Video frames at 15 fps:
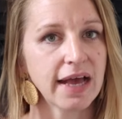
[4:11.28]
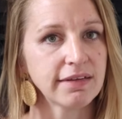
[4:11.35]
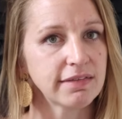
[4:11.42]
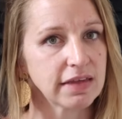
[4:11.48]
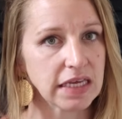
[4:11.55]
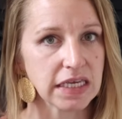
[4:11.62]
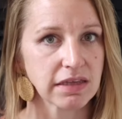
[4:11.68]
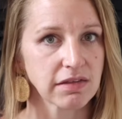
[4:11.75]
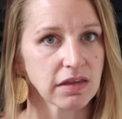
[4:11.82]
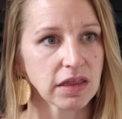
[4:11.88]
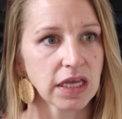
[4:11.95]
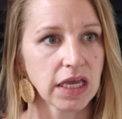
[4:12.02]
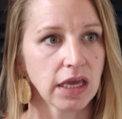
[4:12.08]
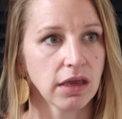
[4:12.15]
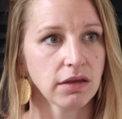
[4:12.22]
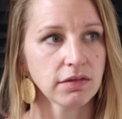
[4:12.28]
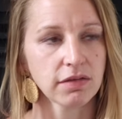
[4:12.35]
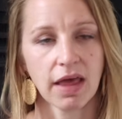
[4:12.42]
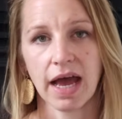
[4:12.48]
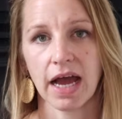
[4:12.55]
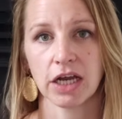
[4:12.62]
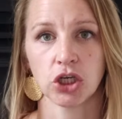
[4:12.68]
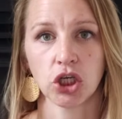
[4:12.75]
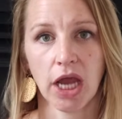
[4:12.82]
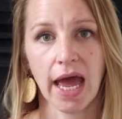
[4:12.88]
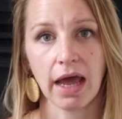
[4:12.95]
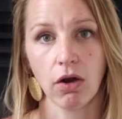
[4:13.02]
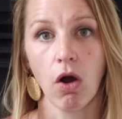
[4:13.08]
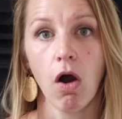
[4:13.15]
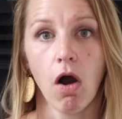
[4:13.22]
as easily /
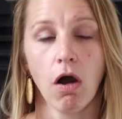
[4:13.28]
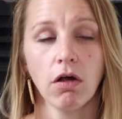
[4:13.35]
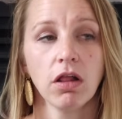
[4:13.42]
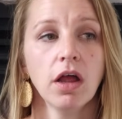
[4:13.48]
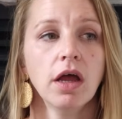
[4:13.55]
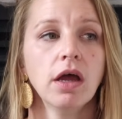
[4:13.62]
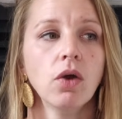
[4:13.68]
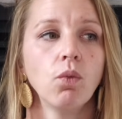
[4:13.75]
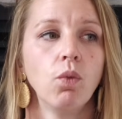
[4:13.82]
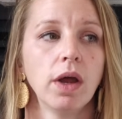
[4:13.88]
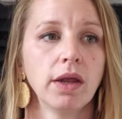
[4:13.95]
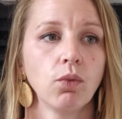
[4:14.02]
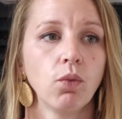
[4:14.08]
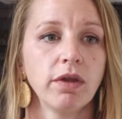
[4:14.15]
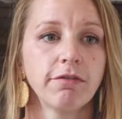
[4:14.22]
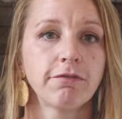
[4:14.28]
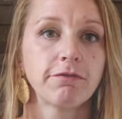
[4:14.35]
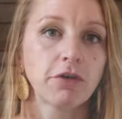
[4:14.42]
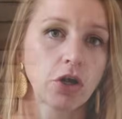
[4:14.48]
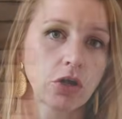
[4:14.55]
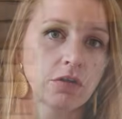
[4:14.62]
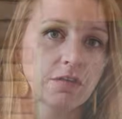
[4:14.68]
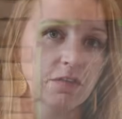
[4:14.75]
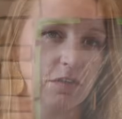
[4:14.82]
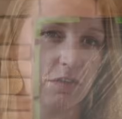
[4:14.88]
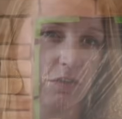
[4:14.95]
at all. When we first